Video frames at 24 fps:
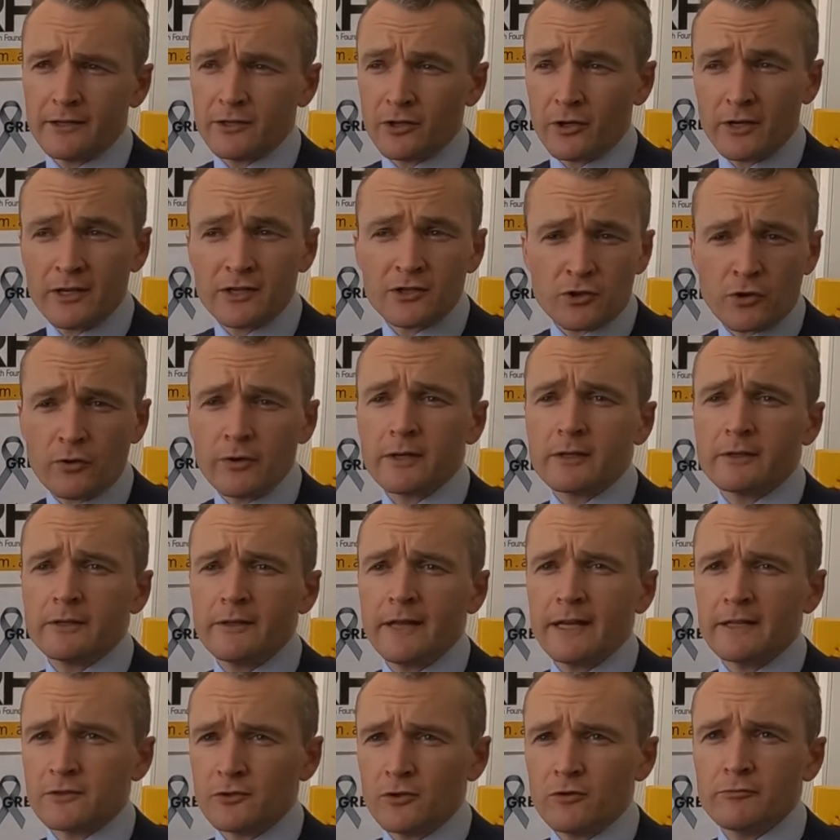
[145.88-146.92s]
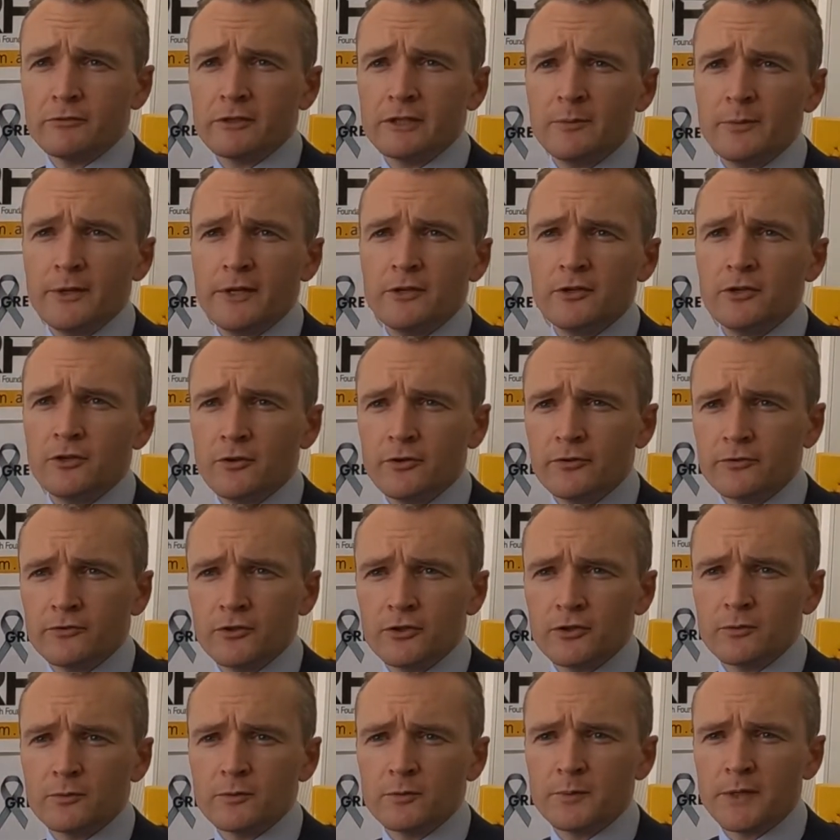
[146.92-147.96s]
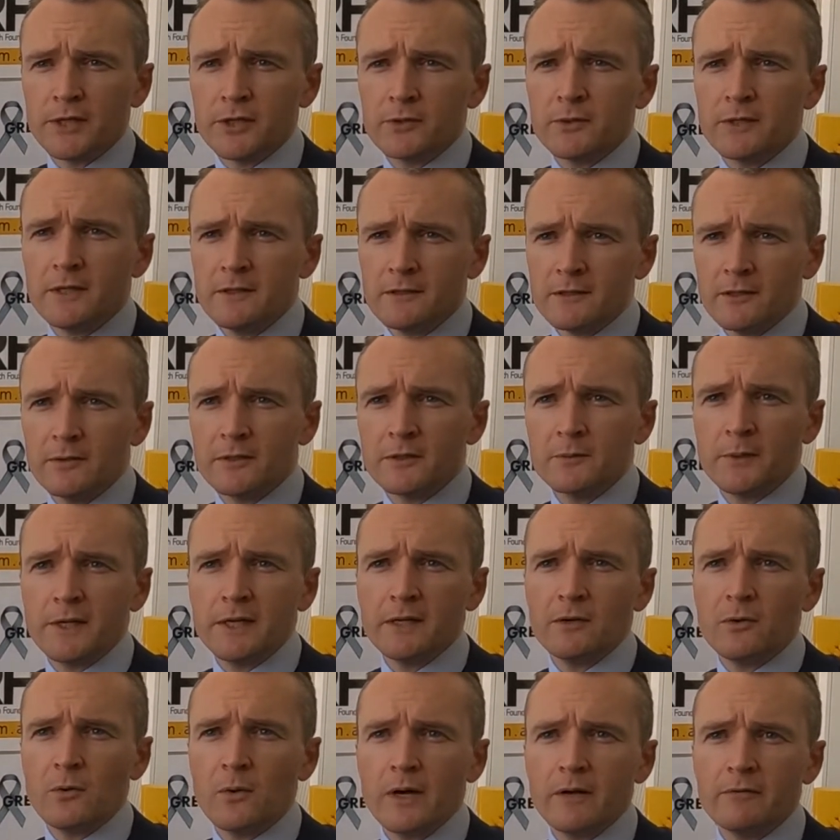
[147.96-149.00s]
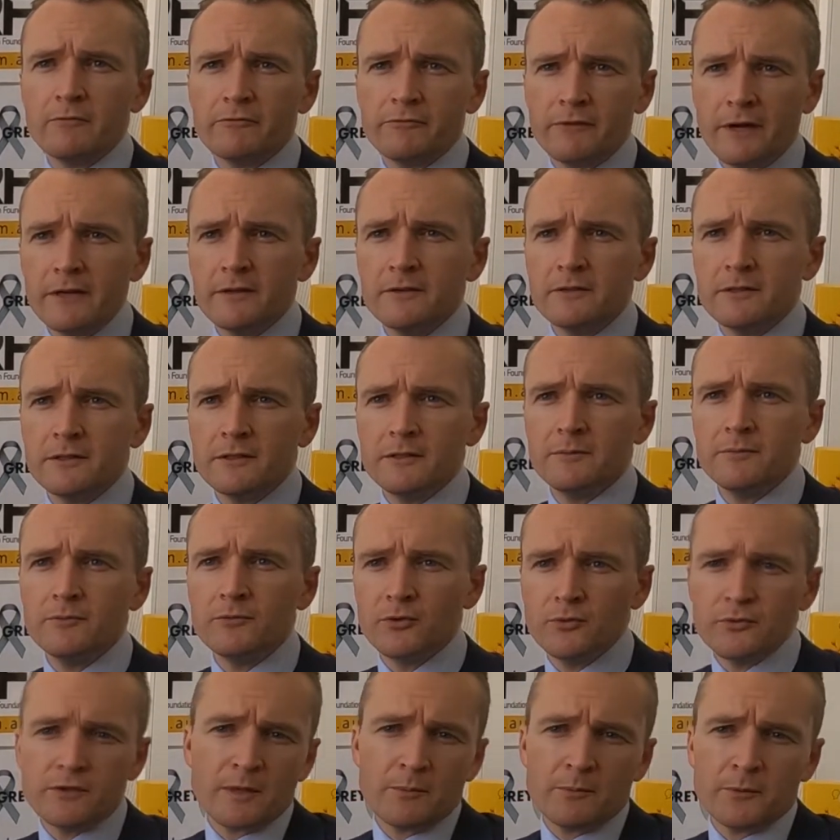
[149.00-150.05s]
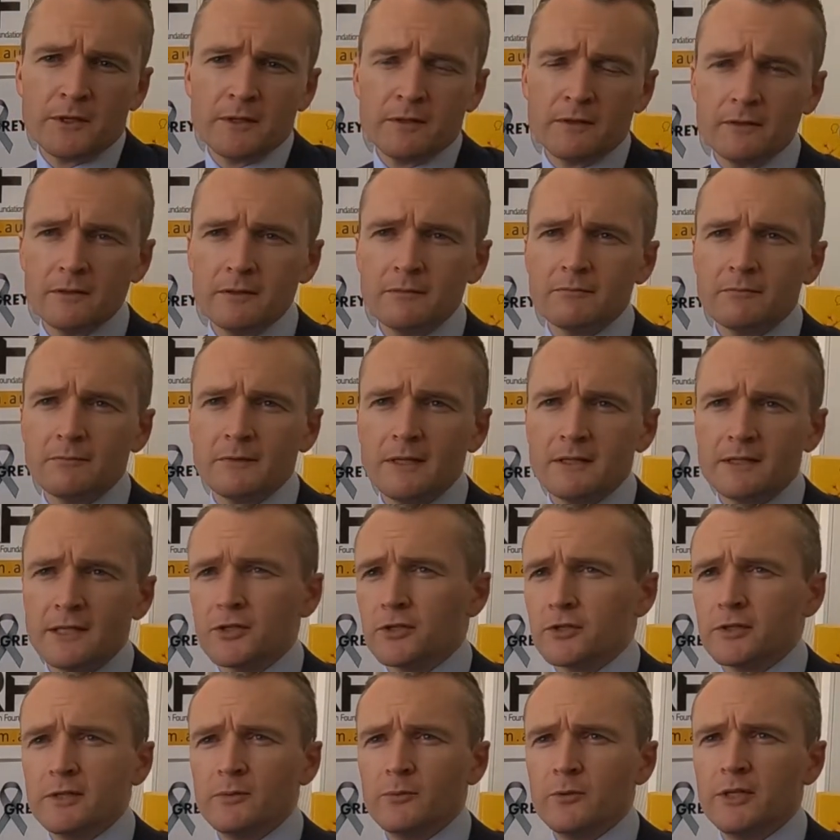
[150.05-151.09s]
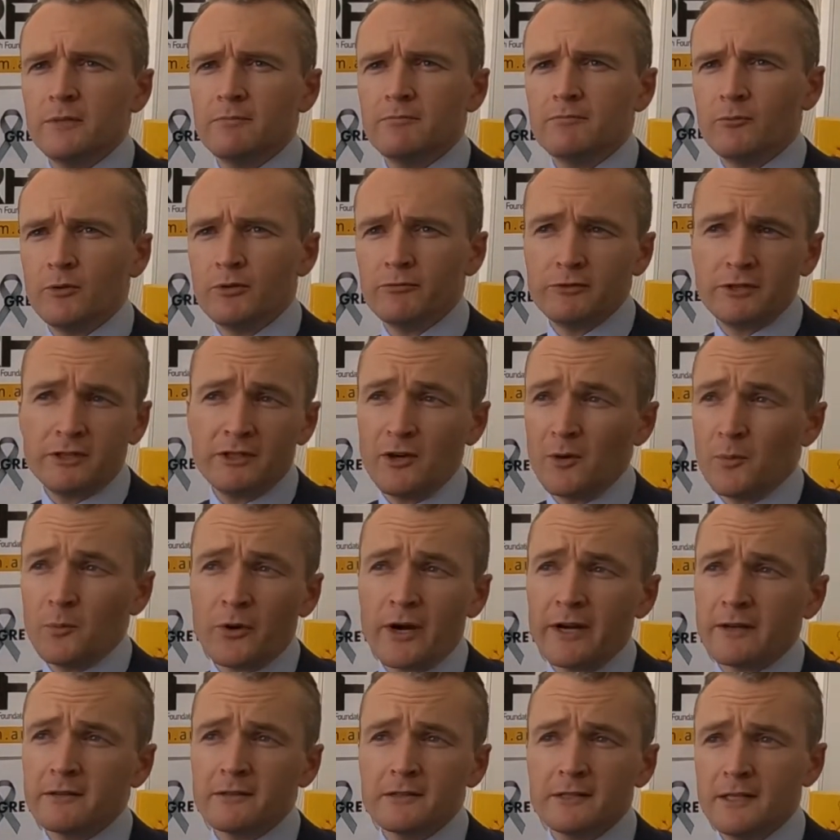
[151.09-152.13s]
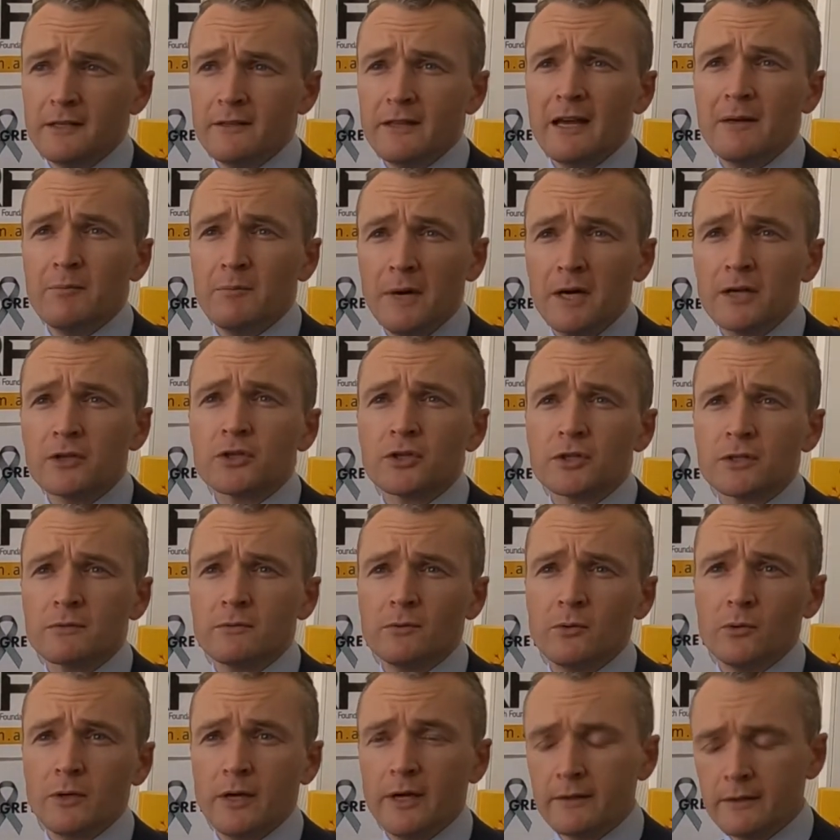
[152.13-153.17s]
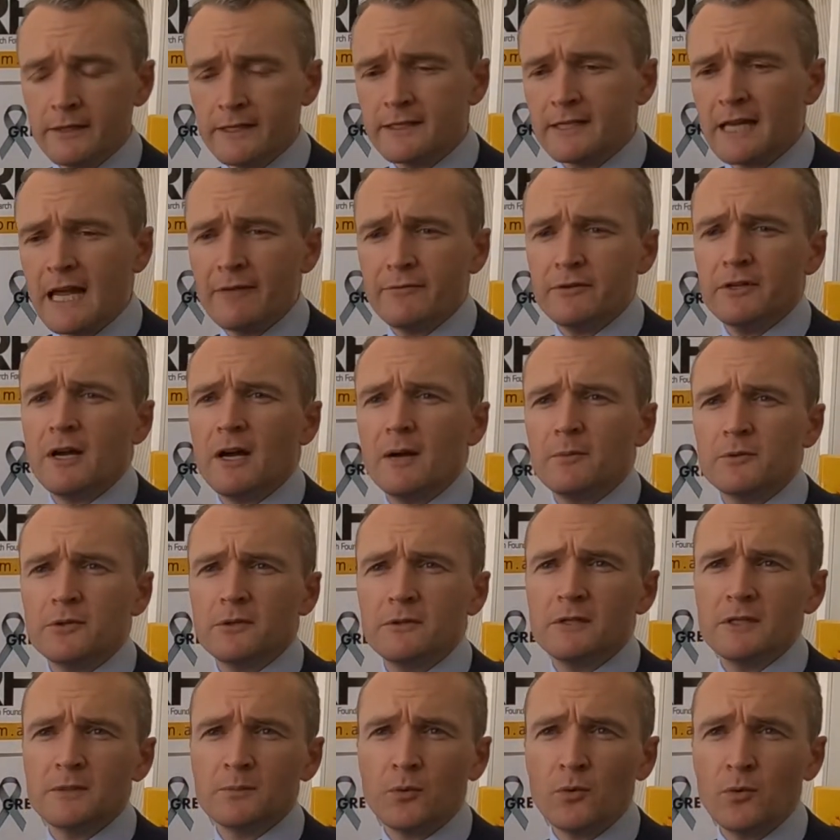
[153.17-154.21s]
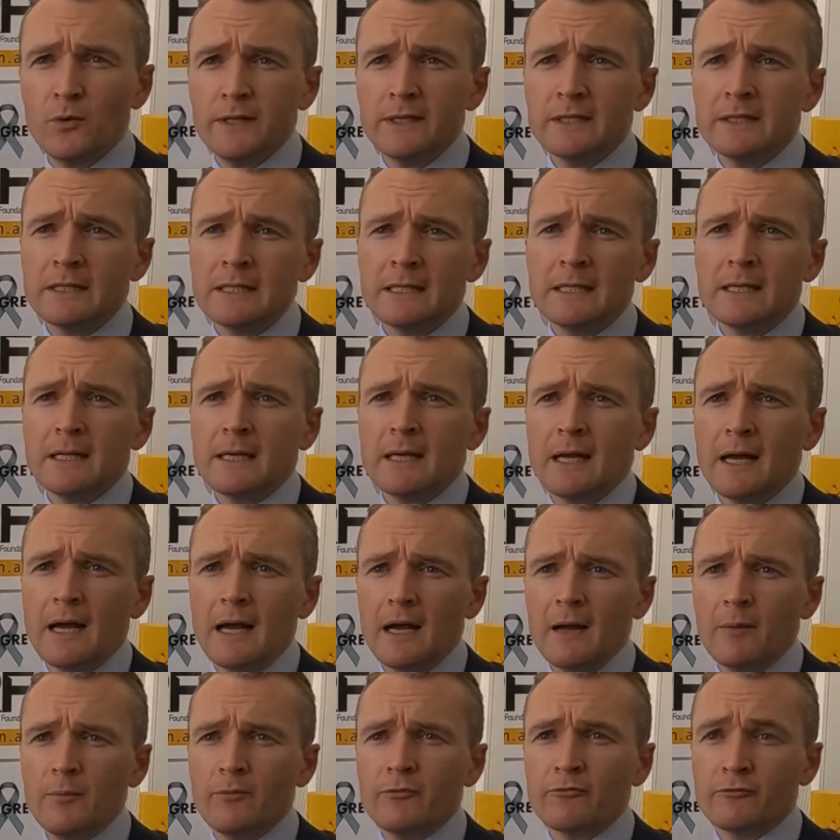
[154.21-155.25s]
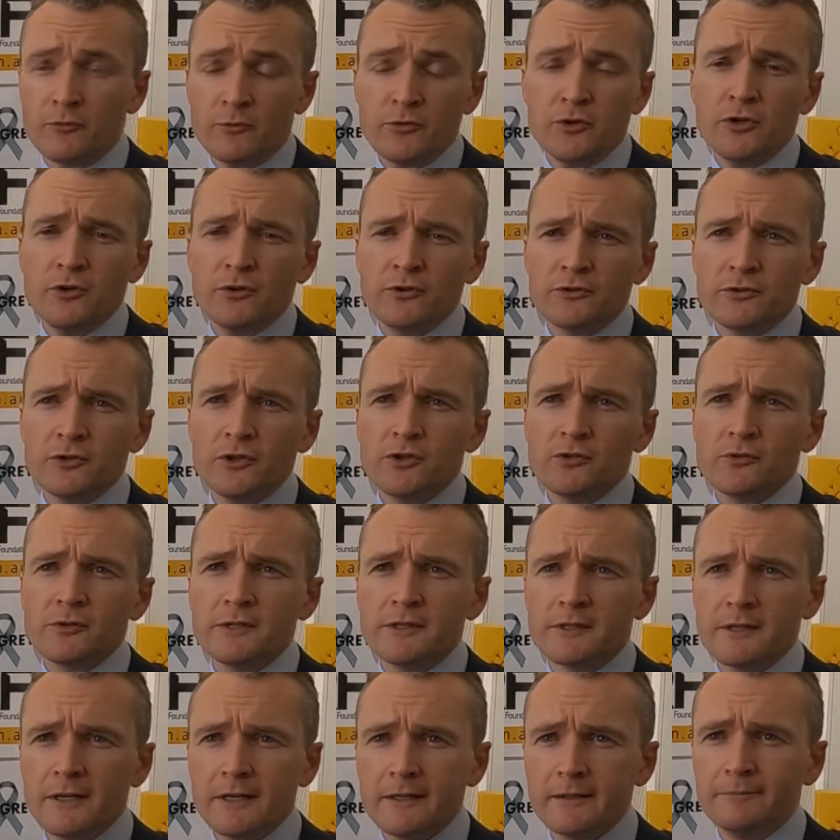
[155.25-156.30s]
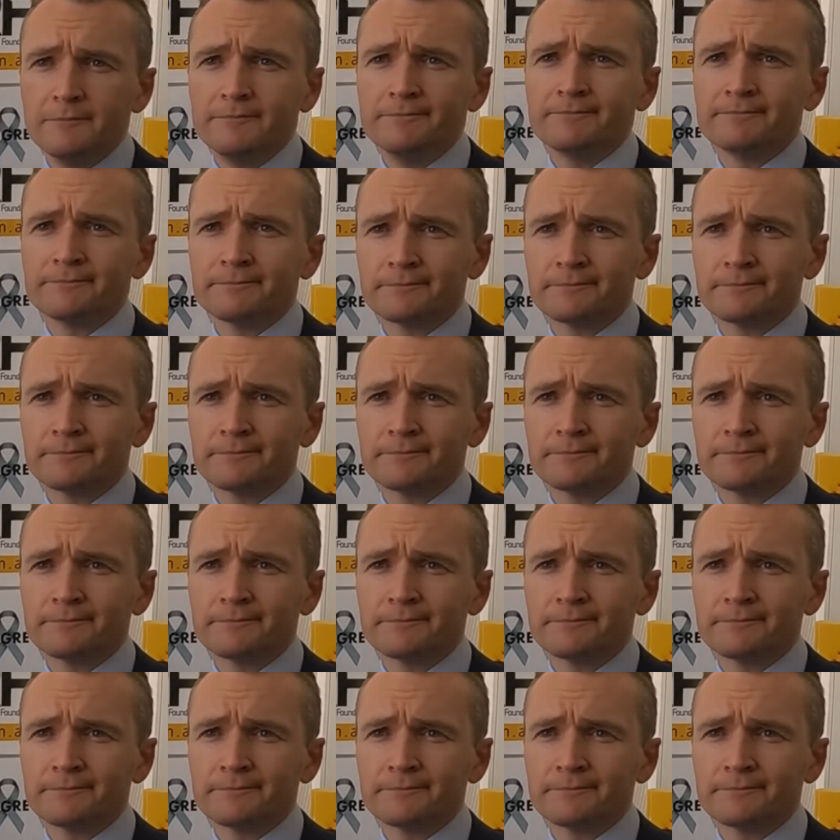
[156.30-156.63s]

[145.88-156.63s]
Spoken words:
So historically, that's not really been a neurosurgical specialty, so it's been quite fun to do something that essentially we really don't practice here that much, or at least haven't up to this point, from the neurosurgery side.